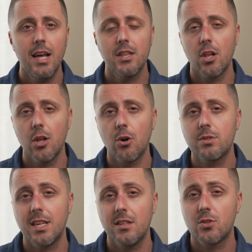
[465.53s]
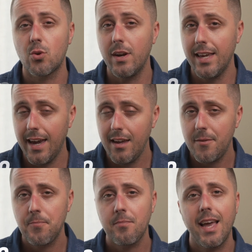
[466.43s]
the lows is
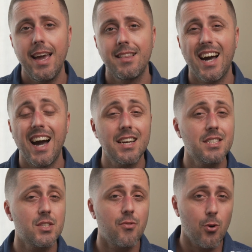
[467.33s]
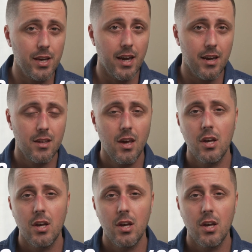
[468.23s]
28 and the highs is 48.